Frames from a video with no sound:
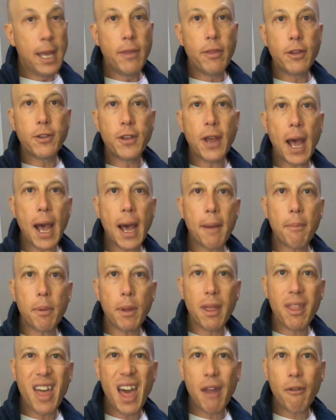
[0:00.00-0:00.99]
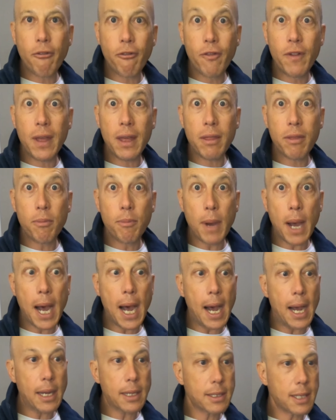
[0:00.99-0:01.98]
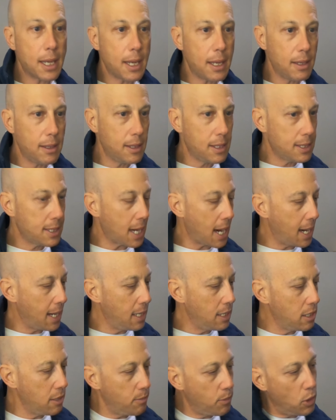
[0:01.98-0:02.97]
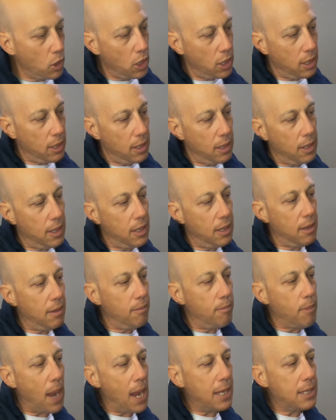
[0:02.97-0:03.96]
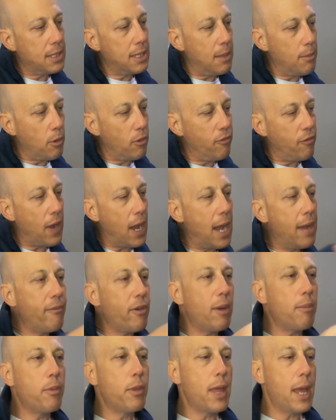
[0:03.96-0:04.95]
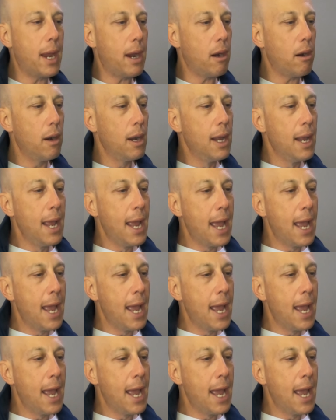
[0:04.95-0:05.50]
in the top that 5th box. I decided to put box number 5 up there.